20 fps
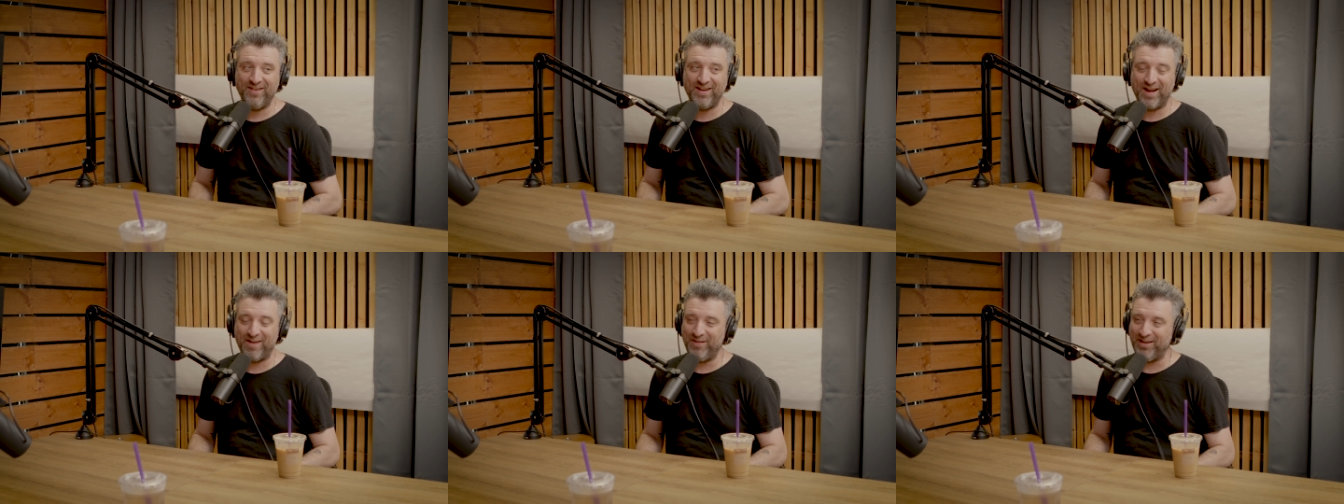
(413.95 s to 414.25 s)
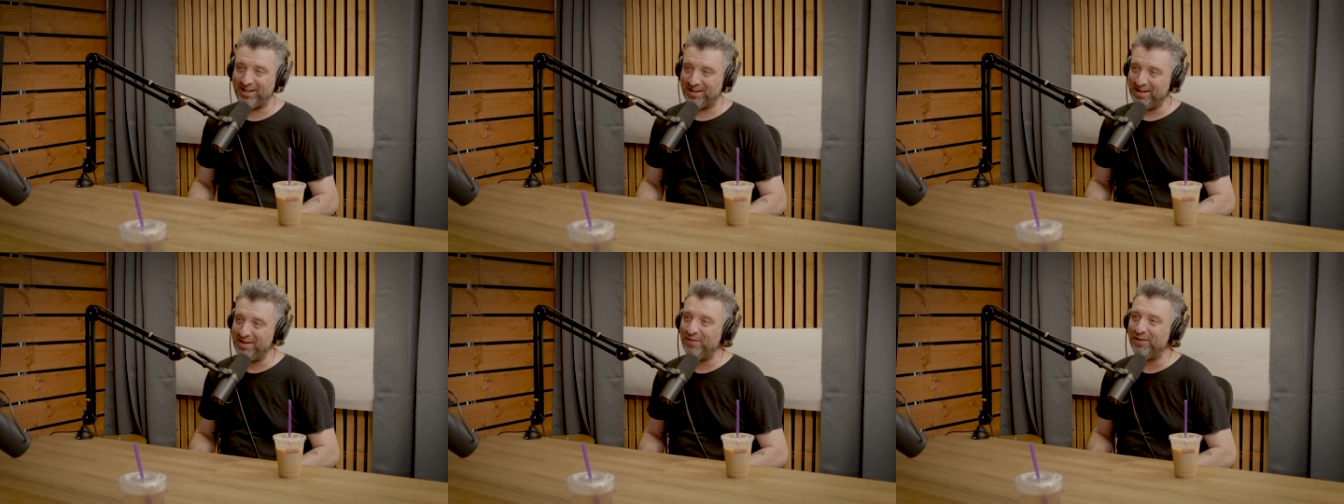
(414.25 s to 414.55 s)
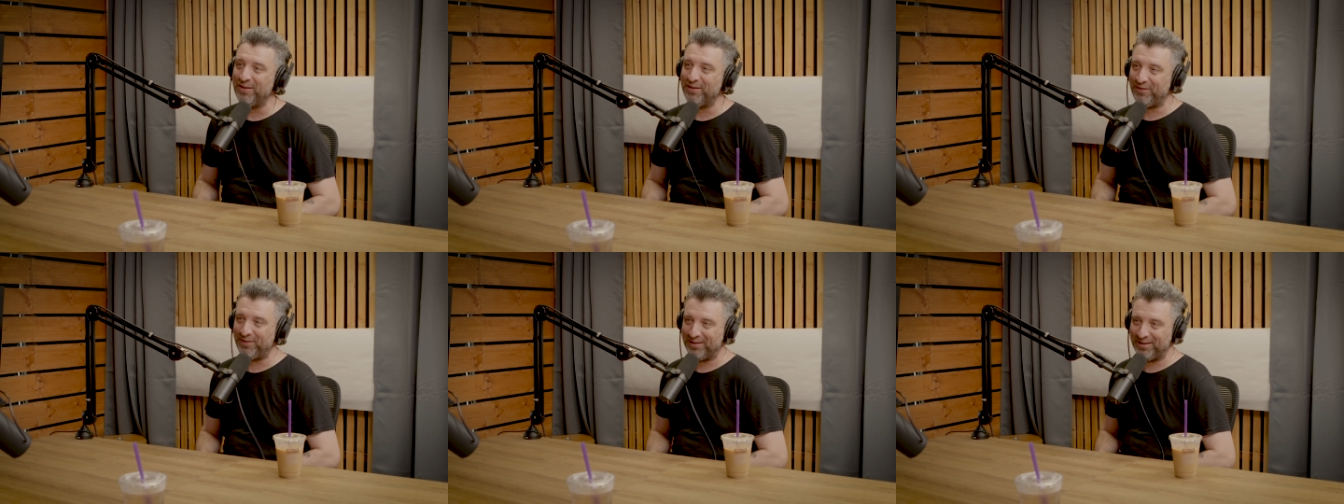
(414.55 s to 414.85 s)
Gotta be clean
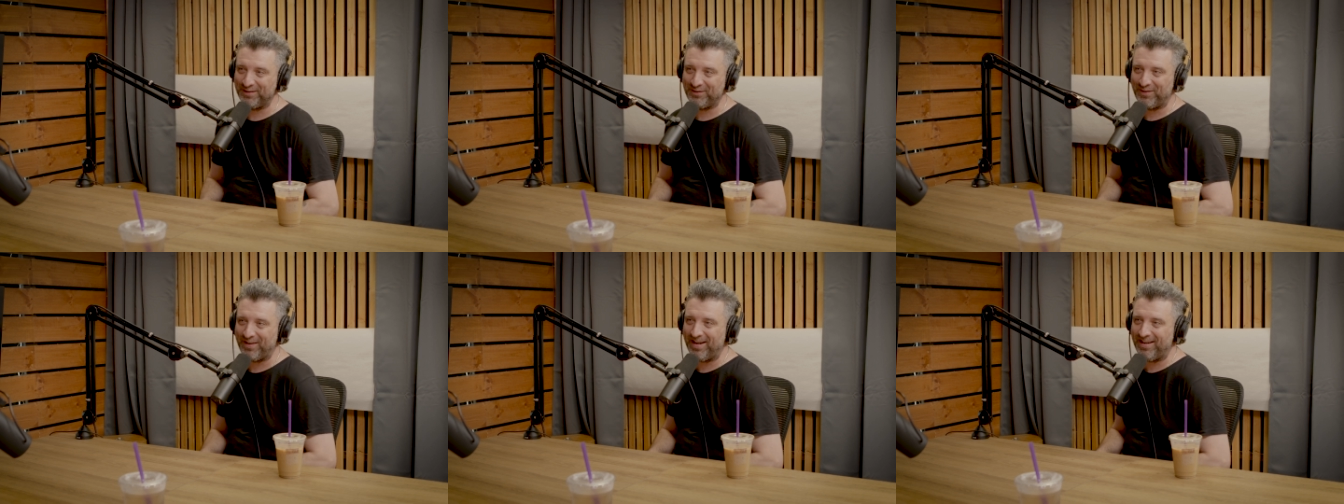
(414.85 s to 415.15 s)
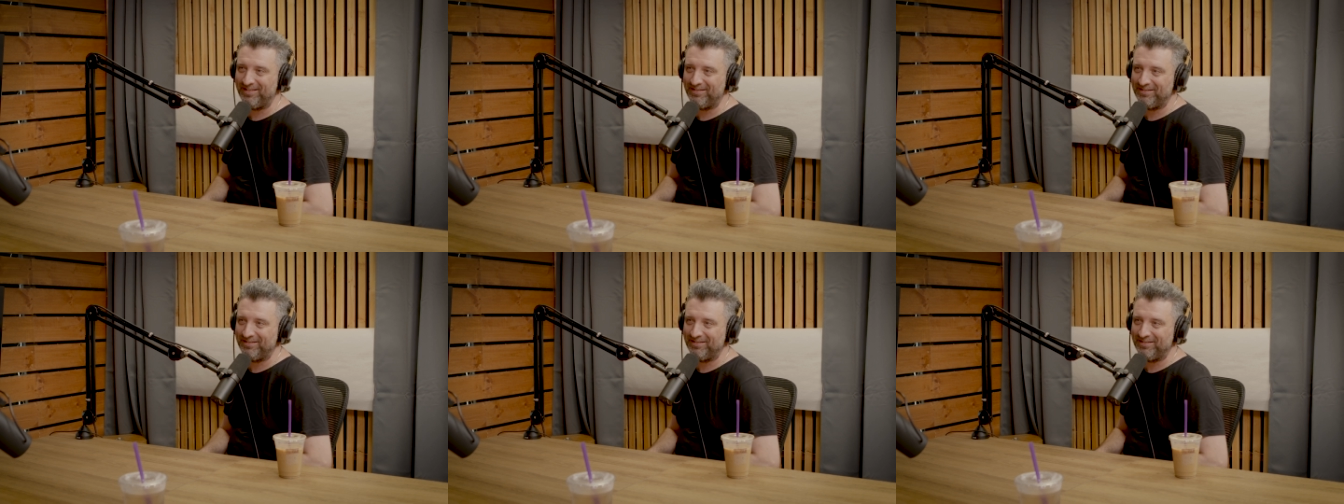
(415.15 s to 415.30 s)
for the first 5.